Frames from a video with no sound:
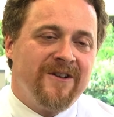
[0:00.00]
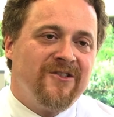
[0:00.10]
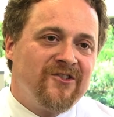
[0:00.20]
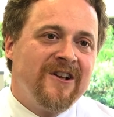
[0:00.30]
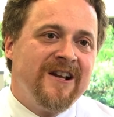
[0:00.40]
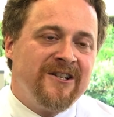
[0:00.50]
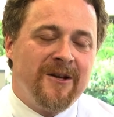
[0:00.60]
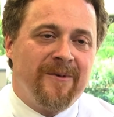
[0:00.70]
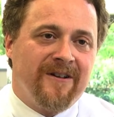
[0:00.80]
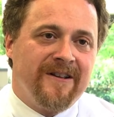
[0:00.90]
is
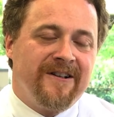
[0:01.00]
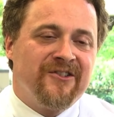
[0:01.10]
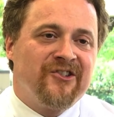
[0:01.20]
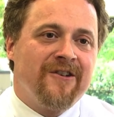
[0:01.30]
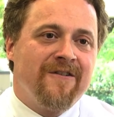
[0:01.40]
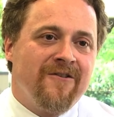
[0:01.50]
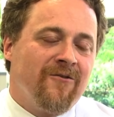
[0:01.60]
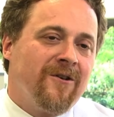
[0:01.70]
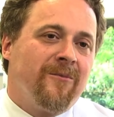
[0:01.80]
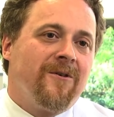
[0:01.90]
typically considered
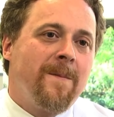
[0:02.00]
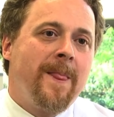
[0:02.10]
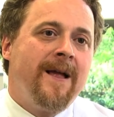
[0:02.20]
normal.